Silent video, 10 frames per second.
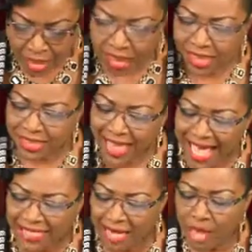He
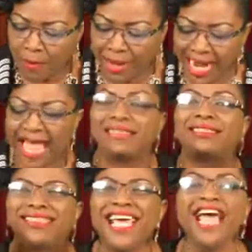says, But I
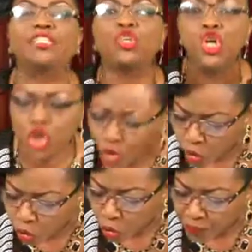say to
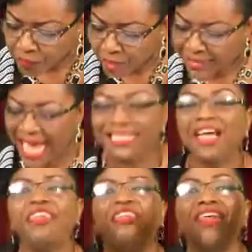you that
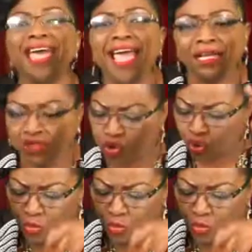the things